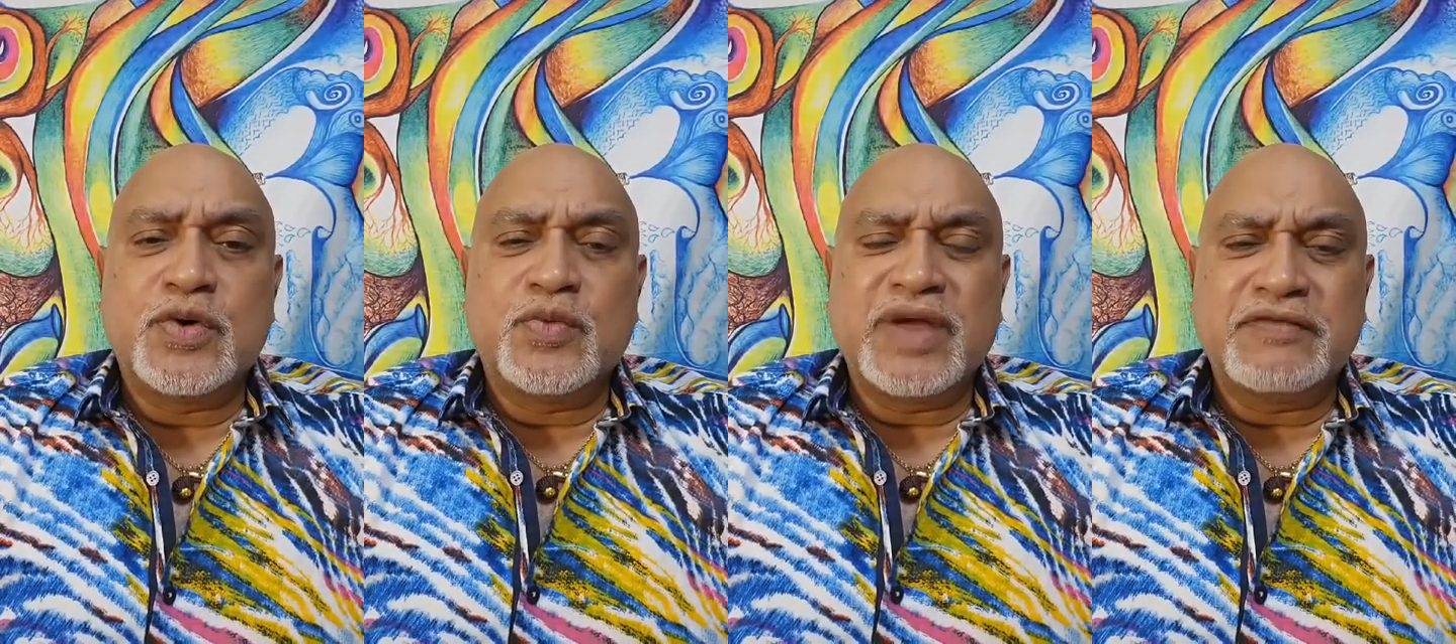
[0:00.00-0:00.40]

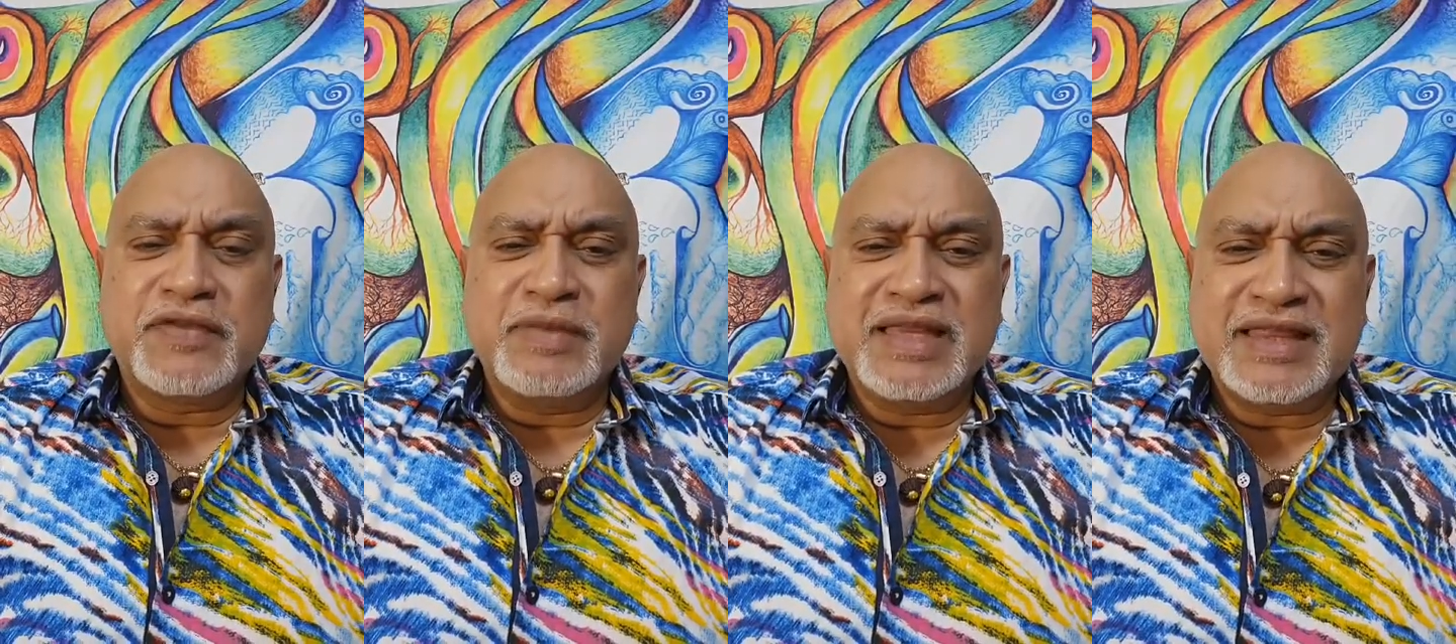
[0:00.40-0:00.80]
we have
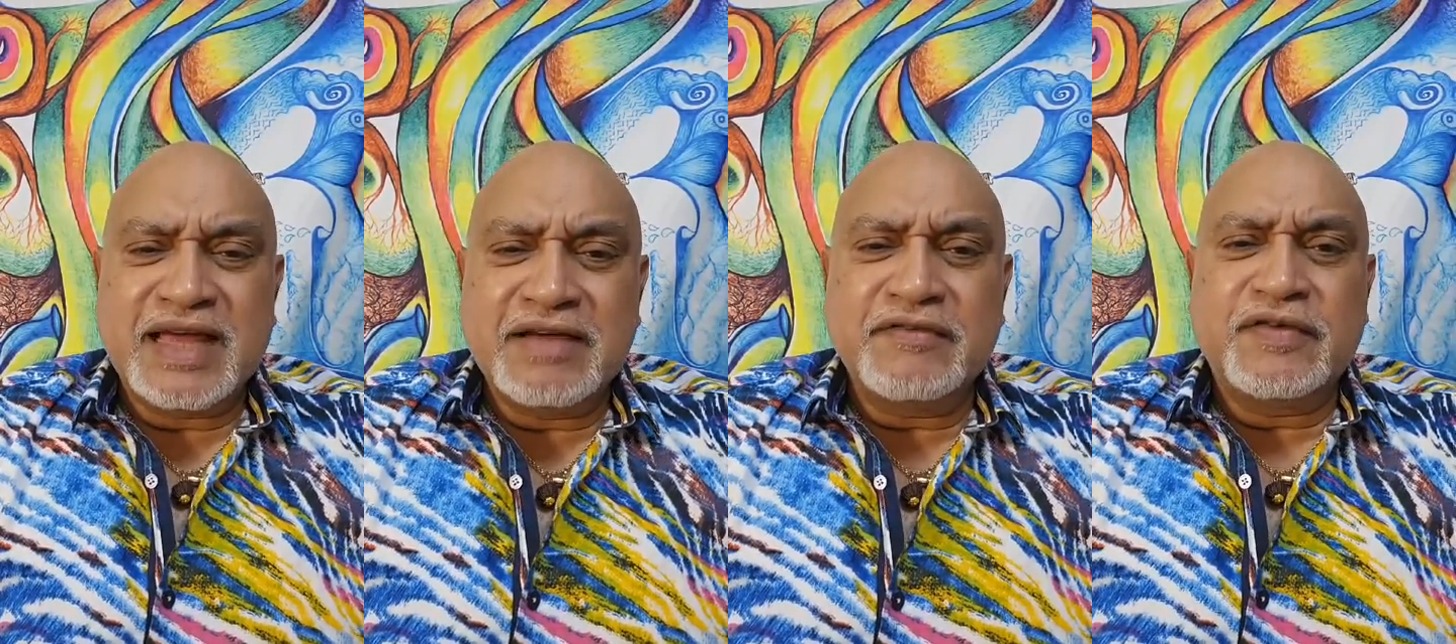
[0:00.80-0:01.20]
to be
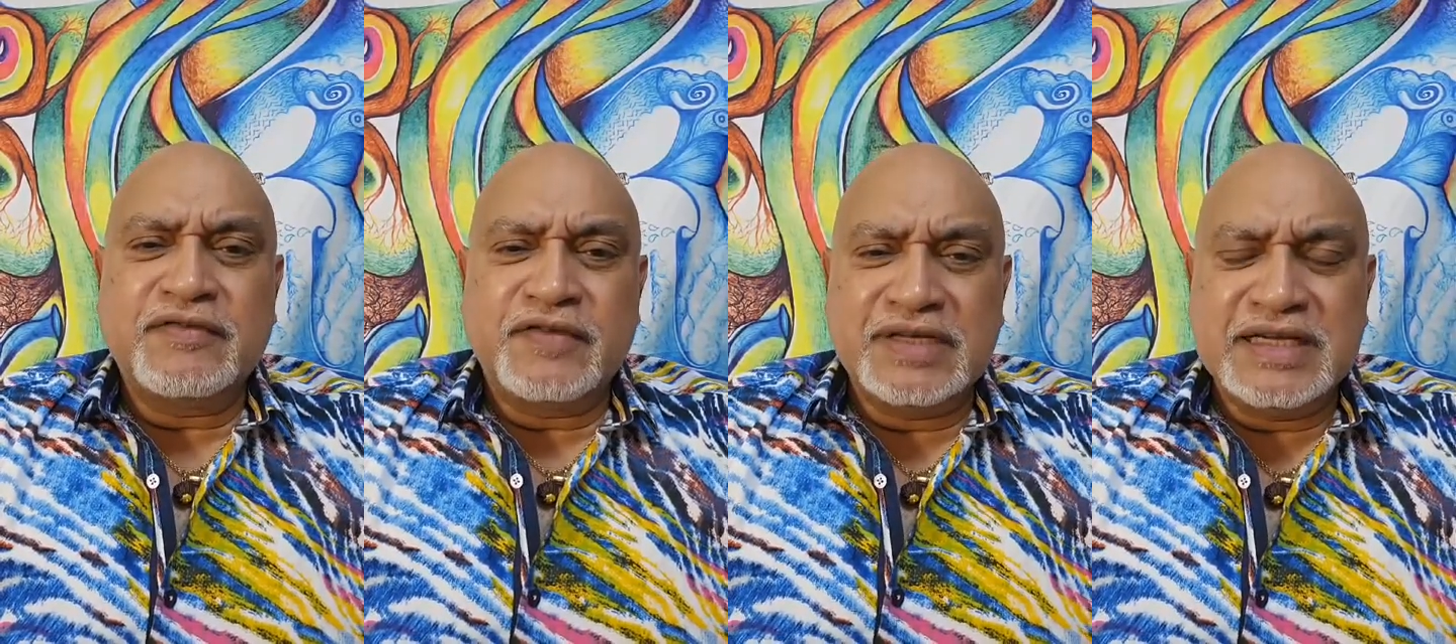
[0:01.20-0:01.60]
thankful
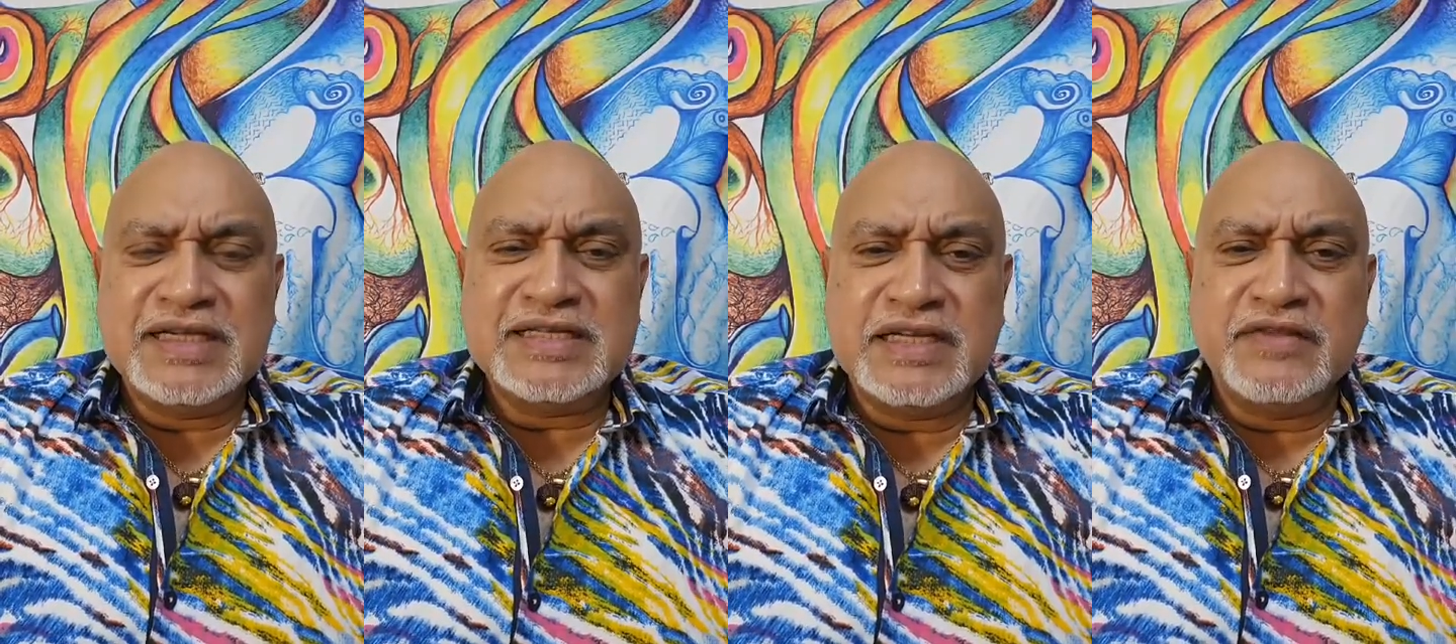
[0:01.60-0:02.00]
for
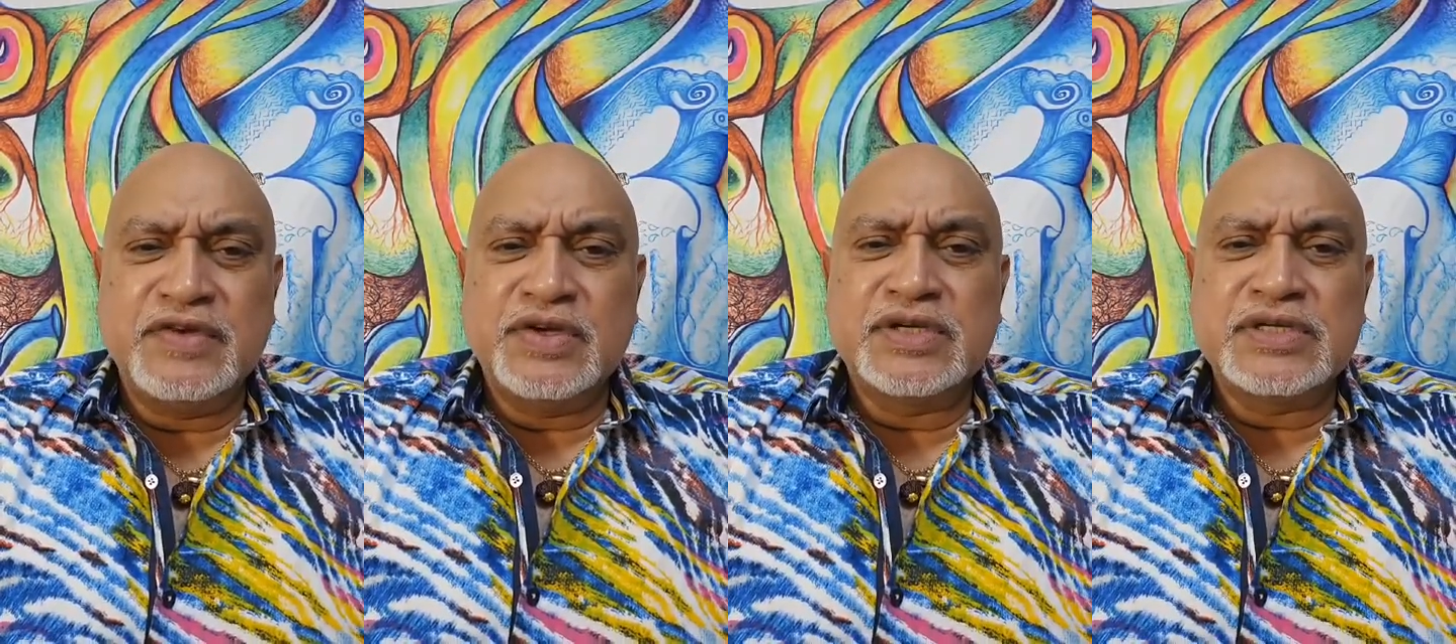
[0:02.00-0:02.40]
these
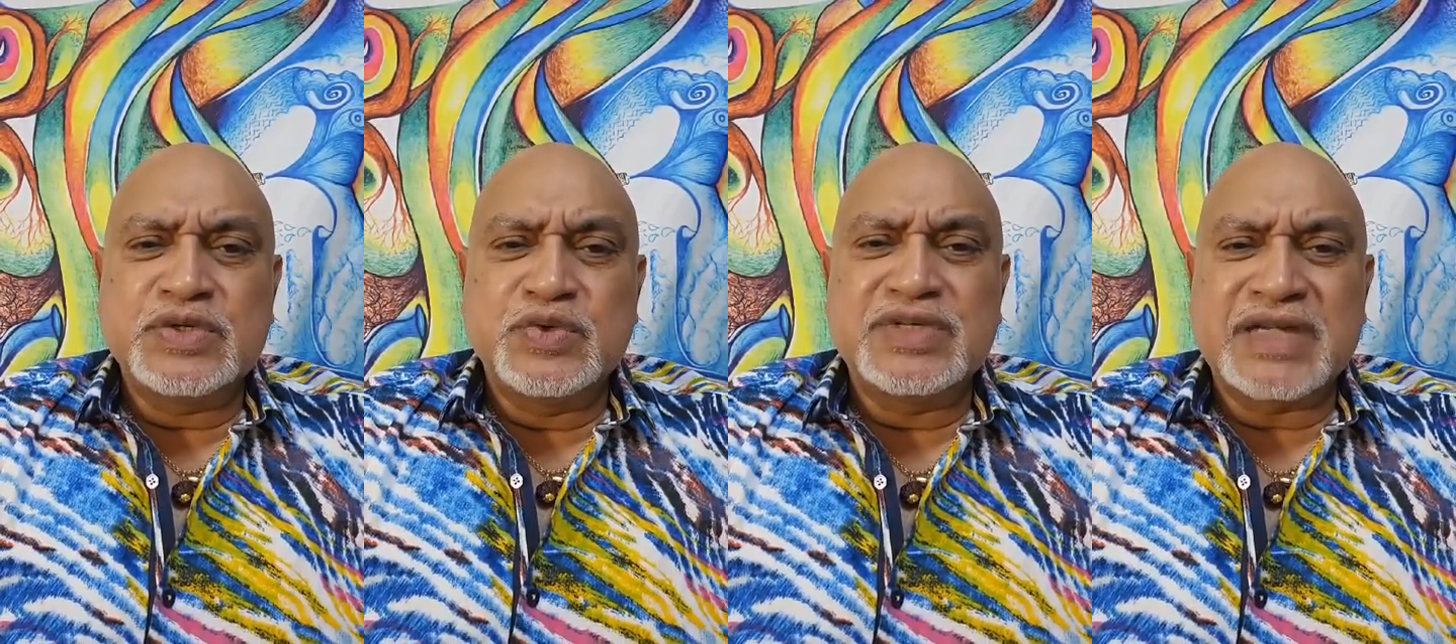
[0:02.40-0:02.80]
individuals
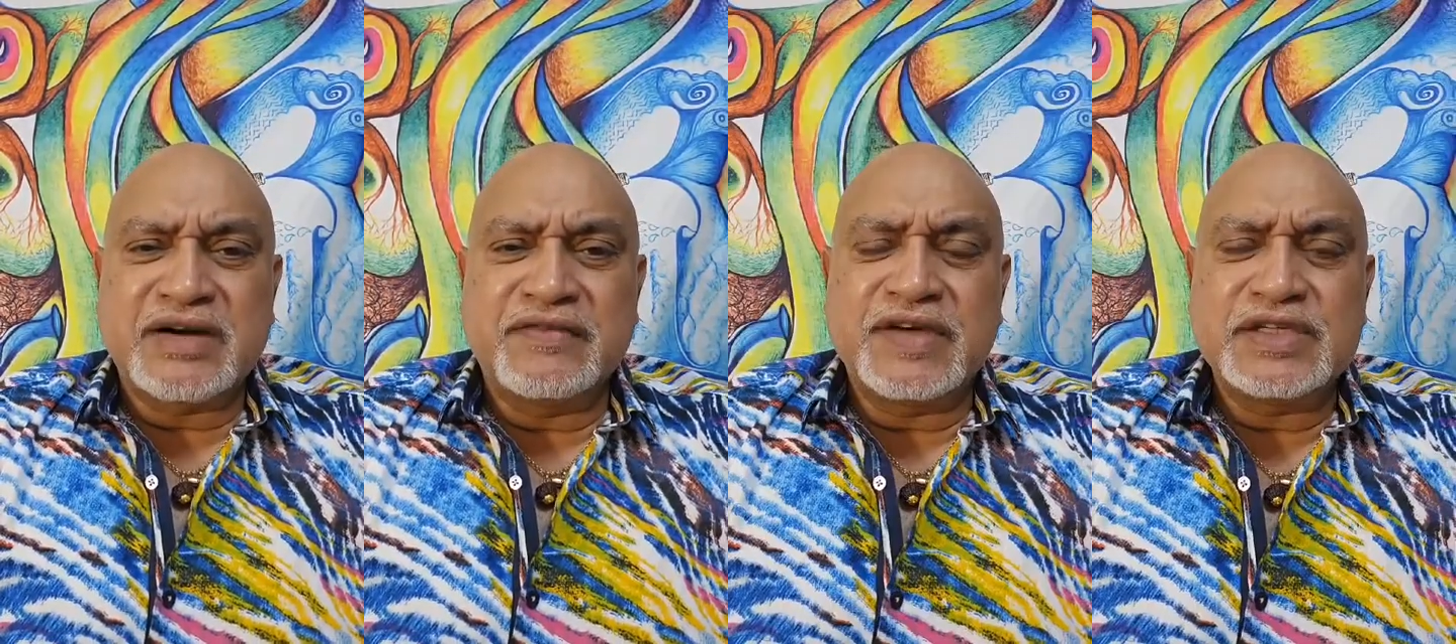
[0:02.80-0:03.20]
who
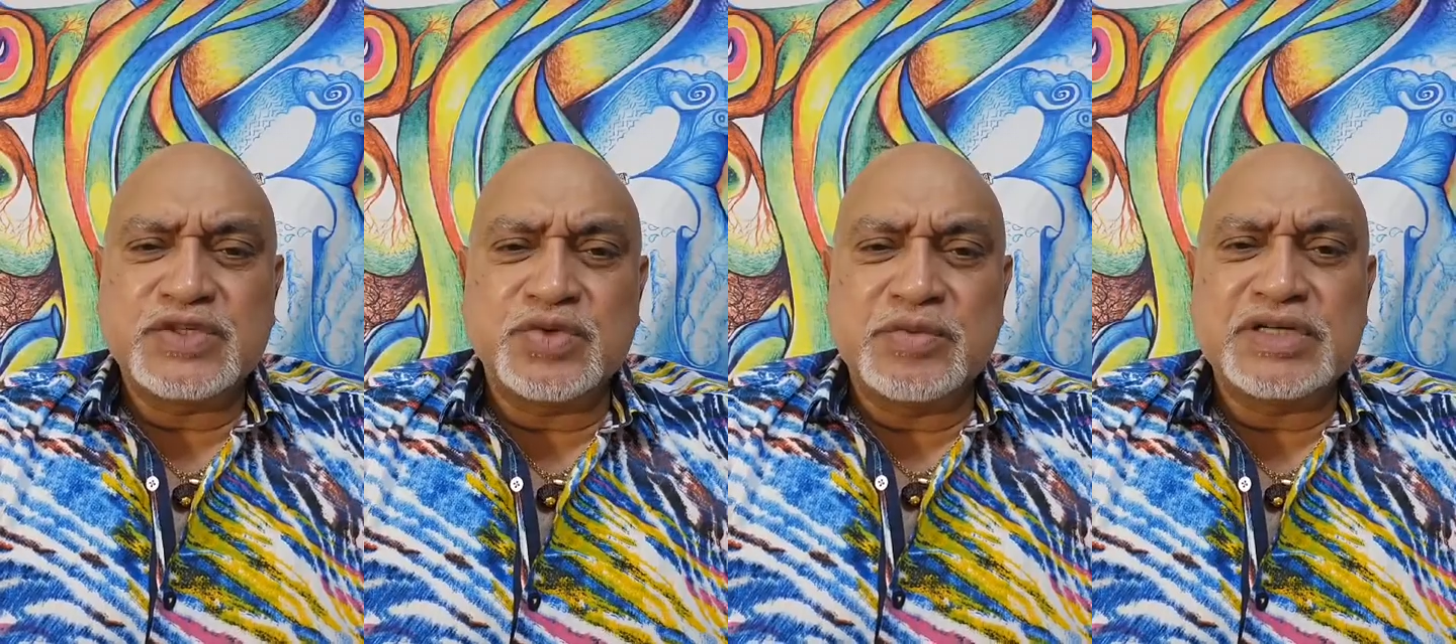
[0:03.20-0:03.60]
sacrificed
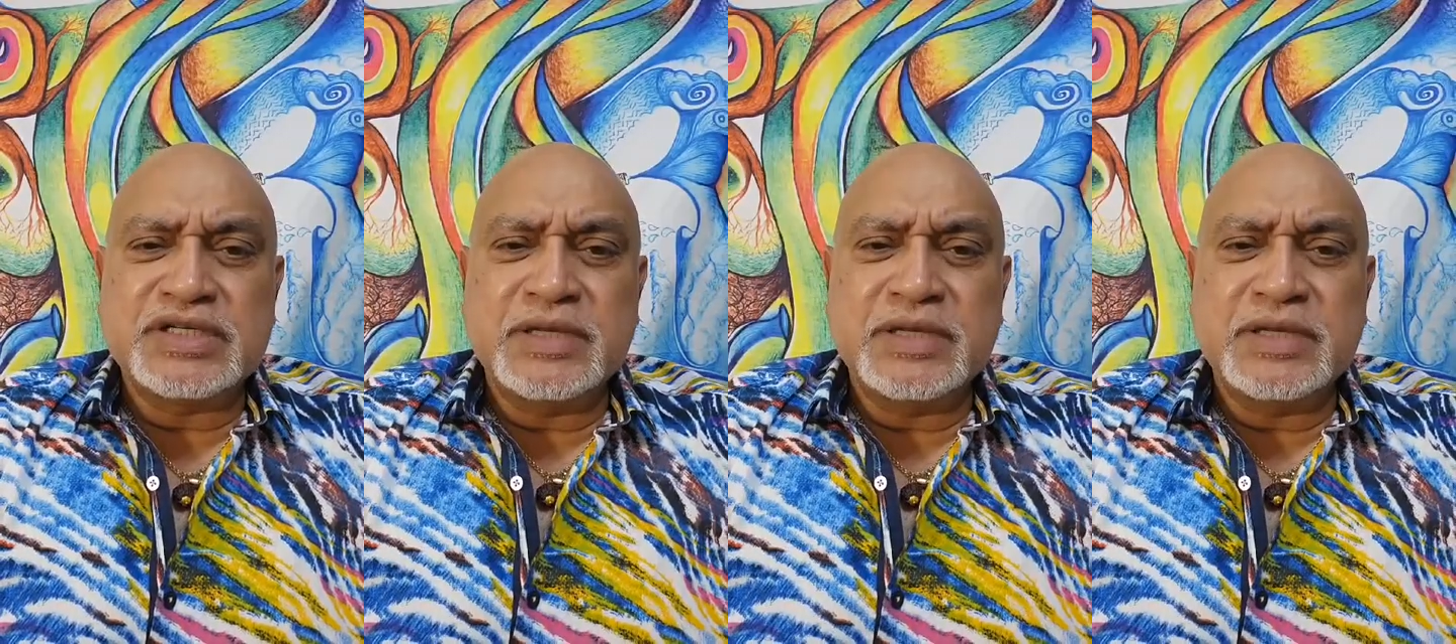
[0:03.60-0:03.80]
so much in